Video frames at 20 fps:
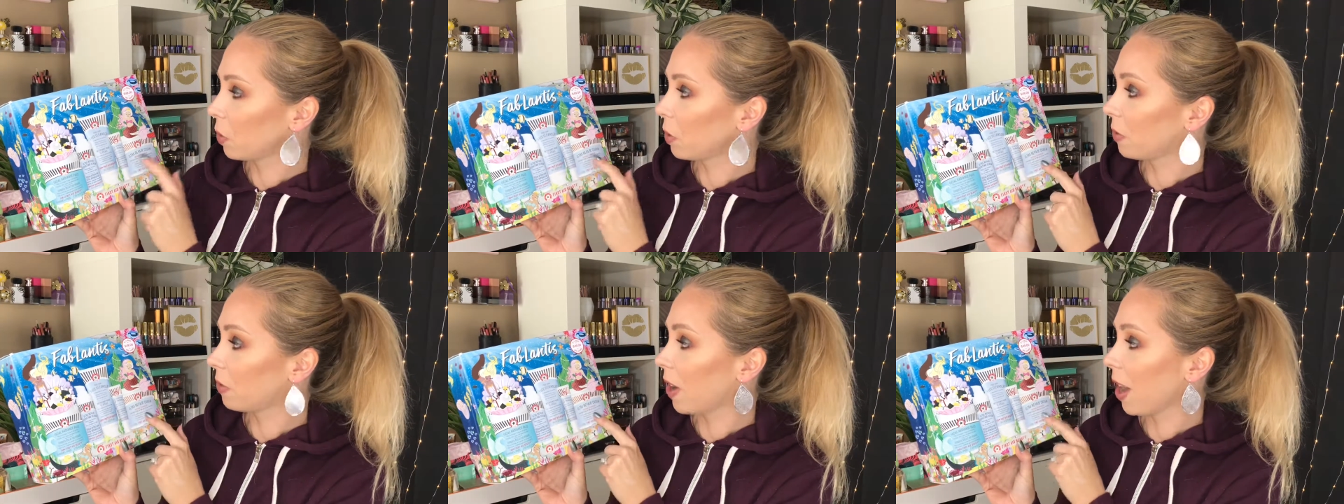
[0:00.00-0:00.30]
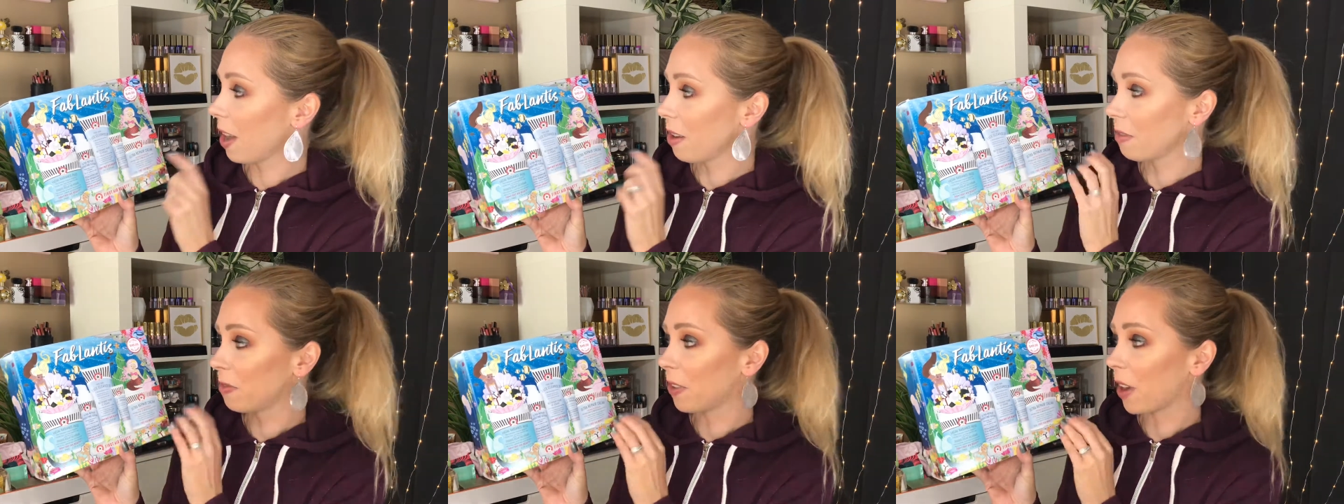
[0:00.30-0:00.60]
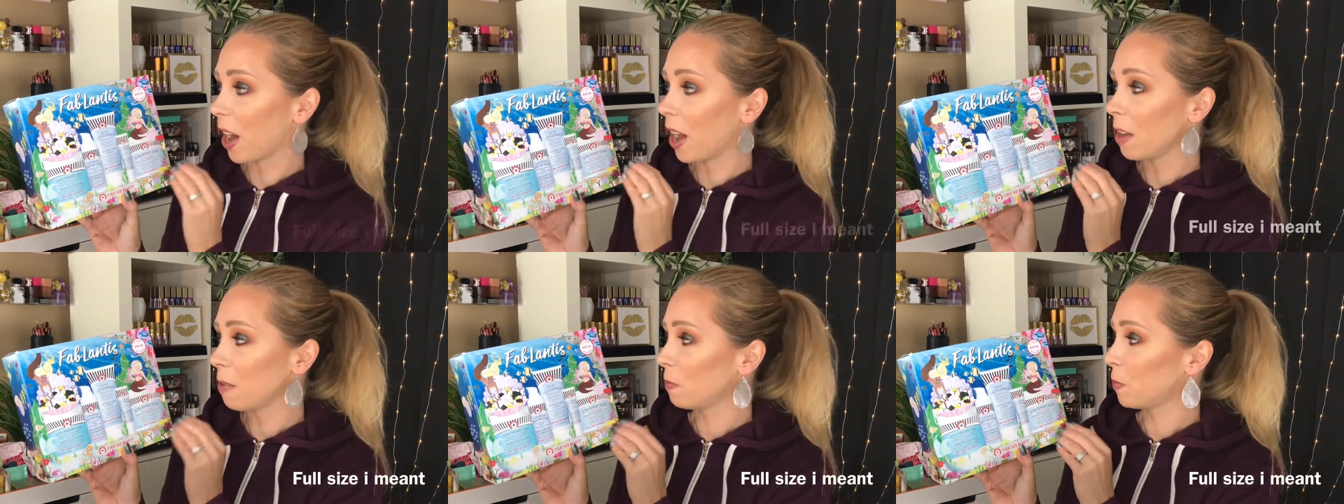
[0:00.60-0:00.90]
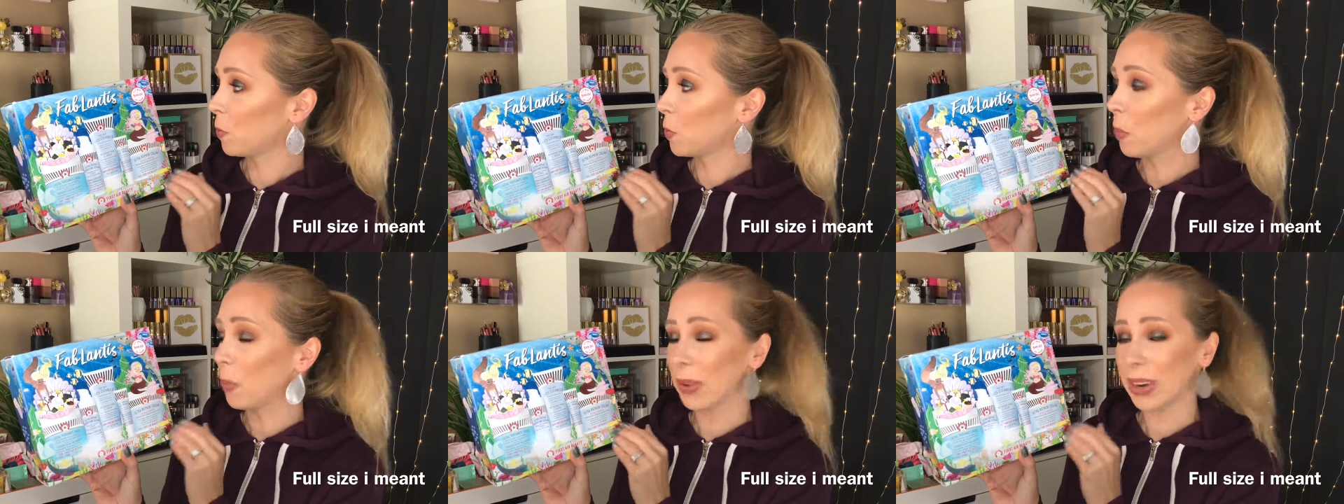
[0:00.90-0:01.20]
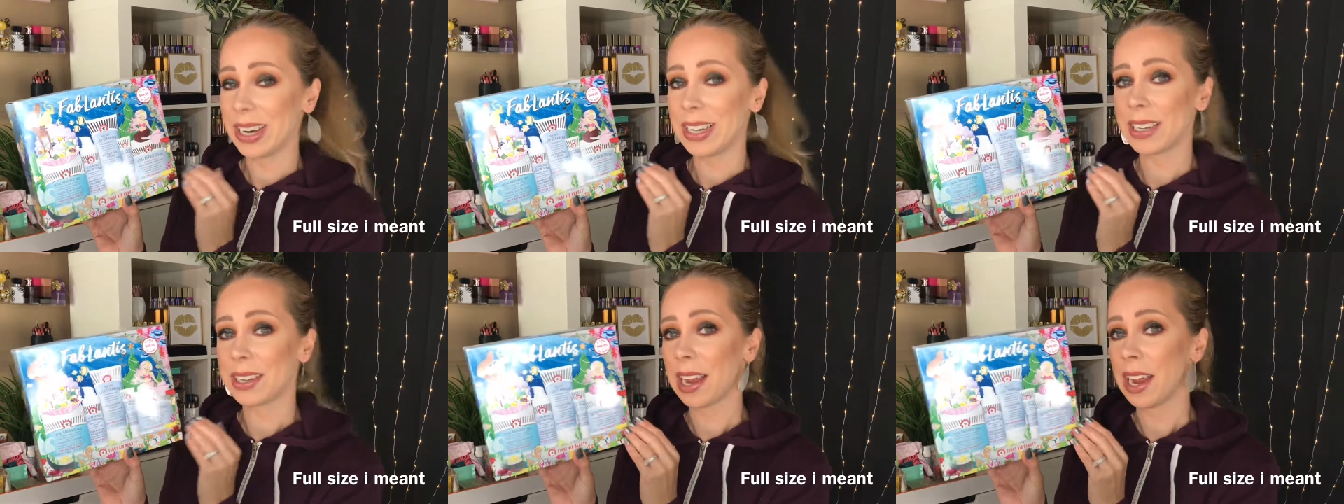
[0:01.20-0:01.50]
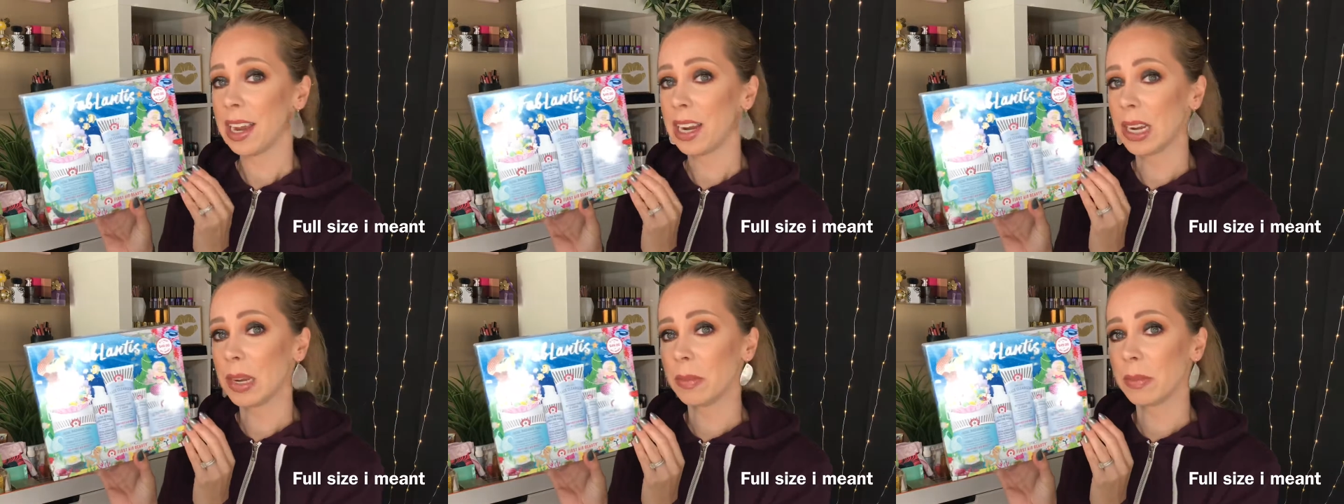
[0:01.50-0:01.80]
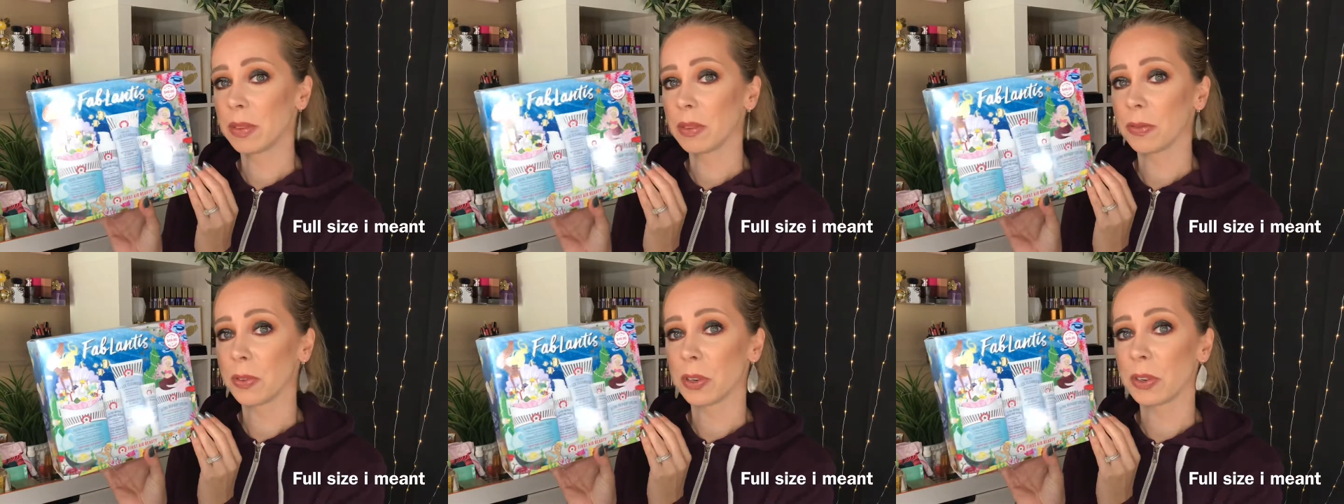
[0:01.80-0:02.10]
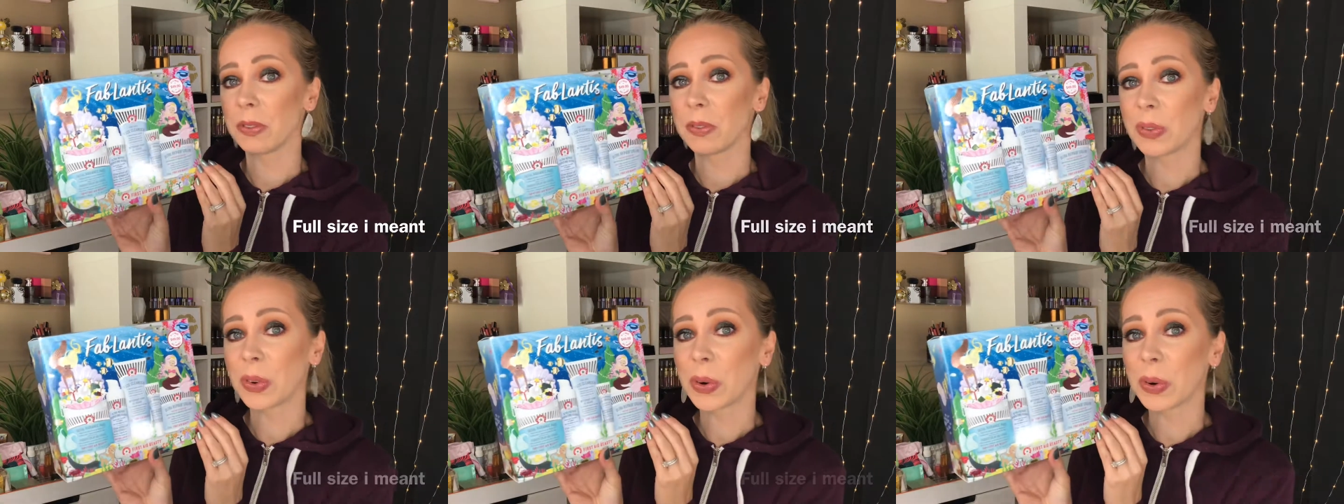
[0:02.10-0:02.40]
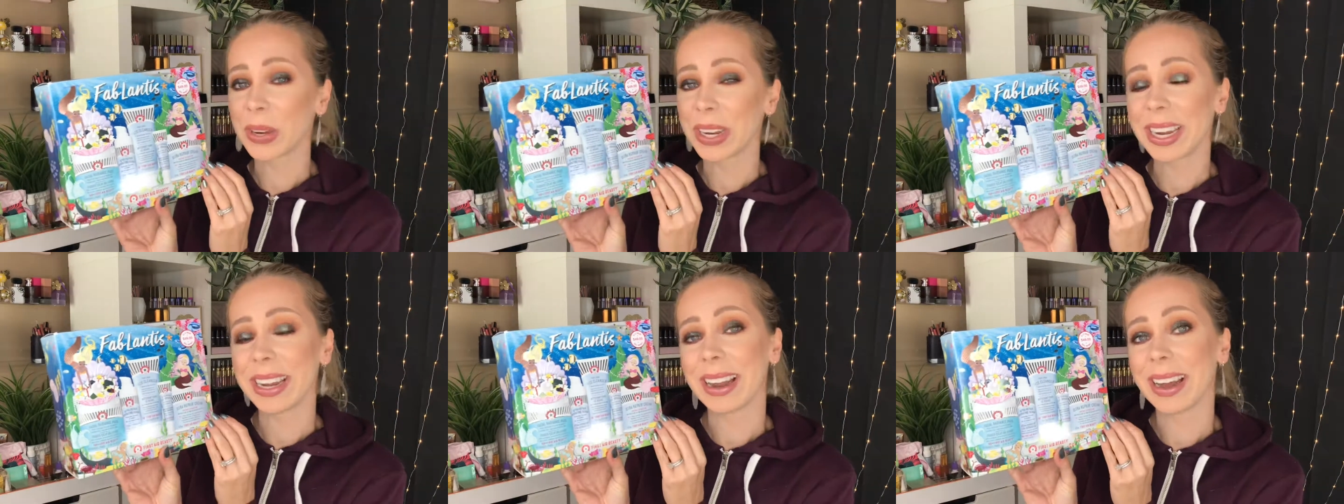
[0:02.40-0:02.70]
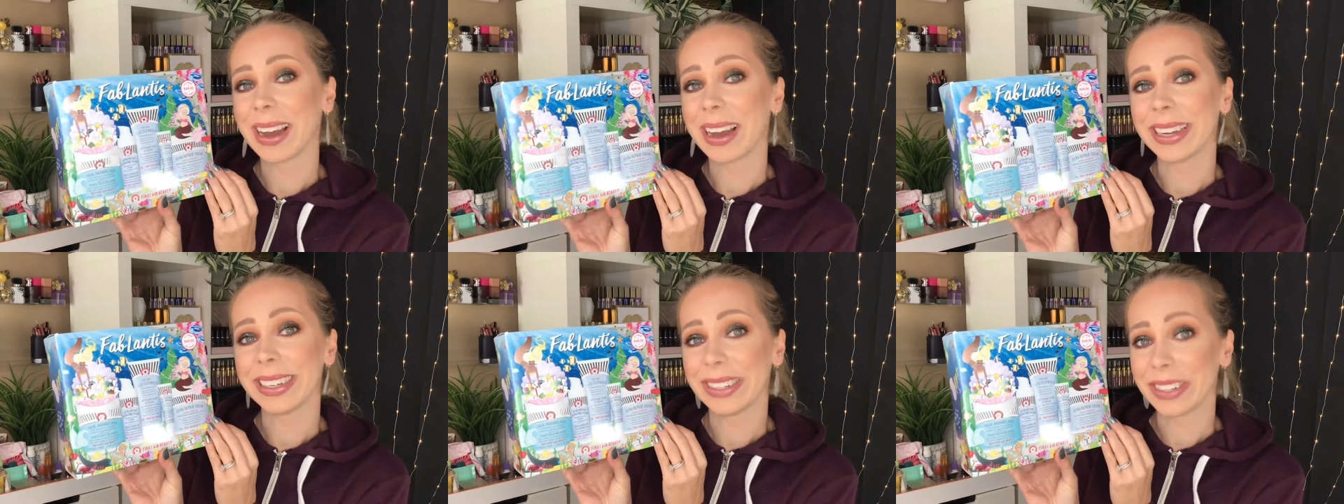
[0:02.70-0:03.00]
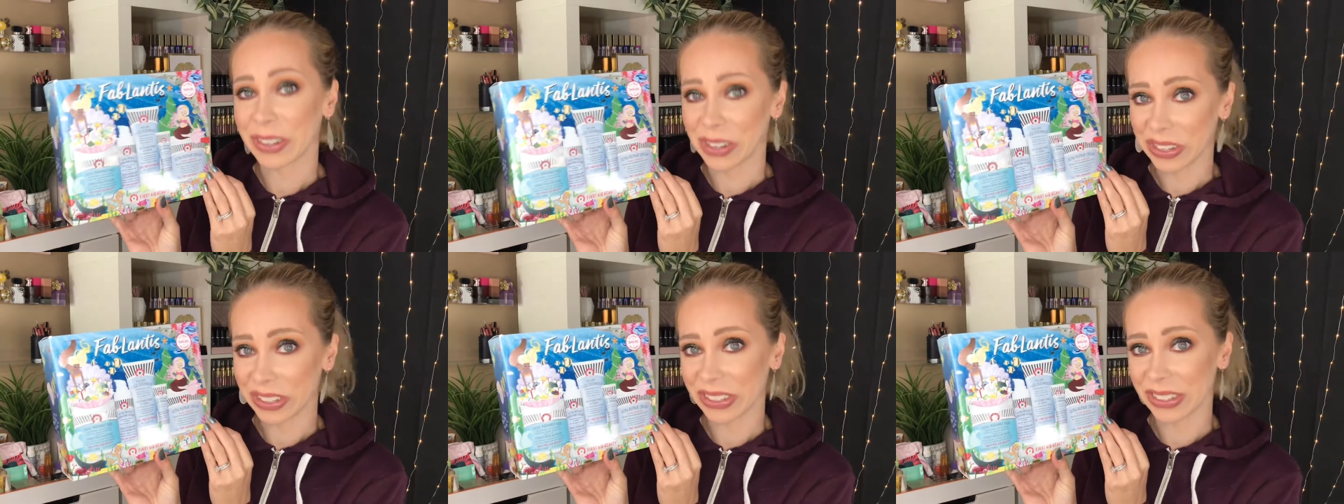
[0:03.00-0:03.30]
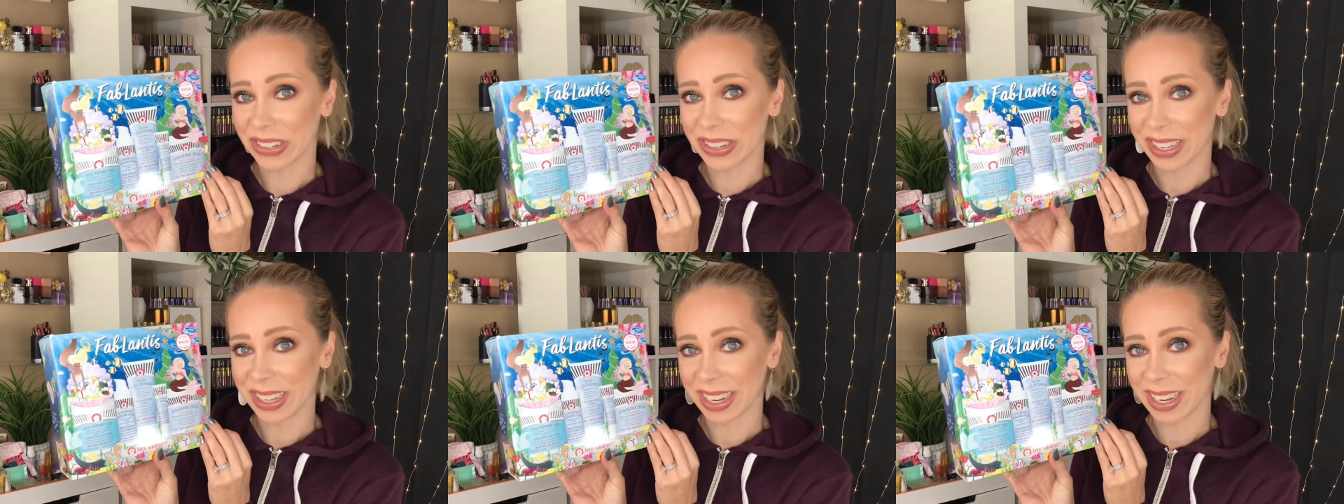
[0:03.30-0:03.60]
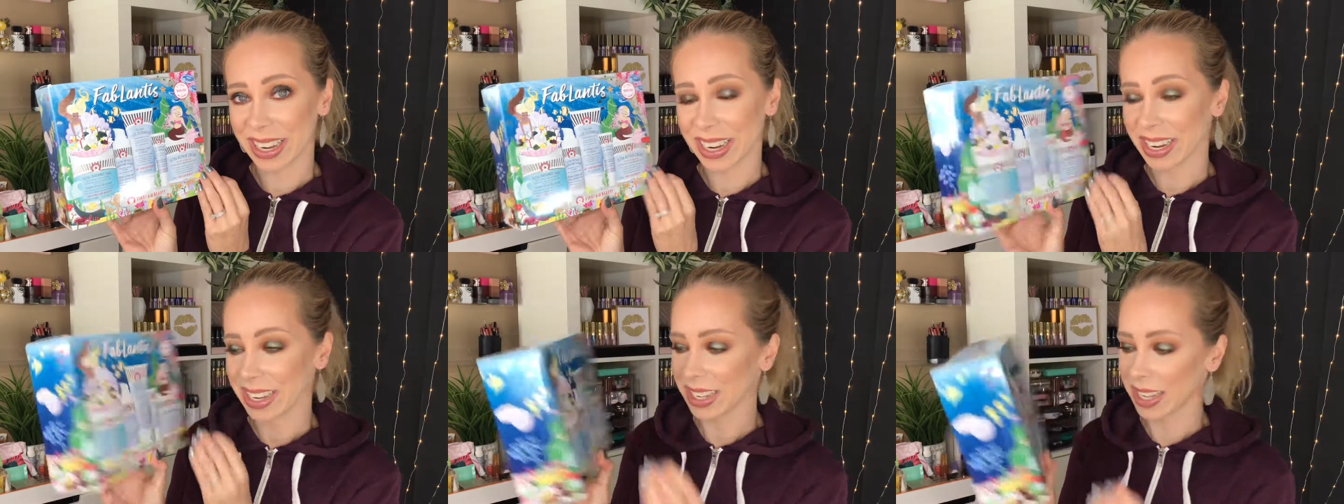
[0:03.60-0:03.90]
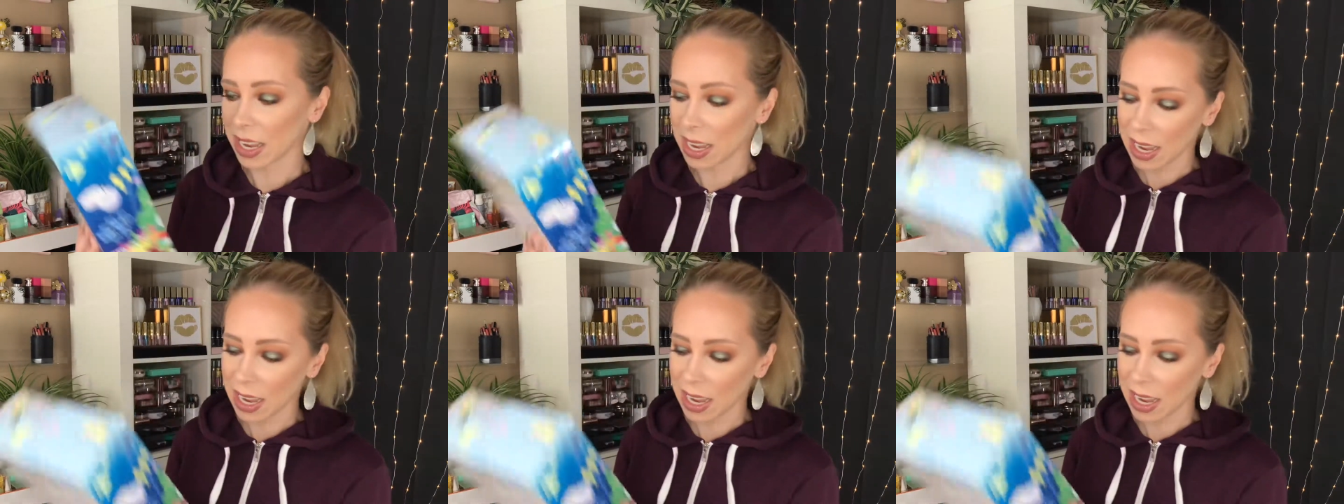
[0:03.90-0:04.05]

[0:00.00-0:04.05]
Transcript: five, five full price items for $49, guys.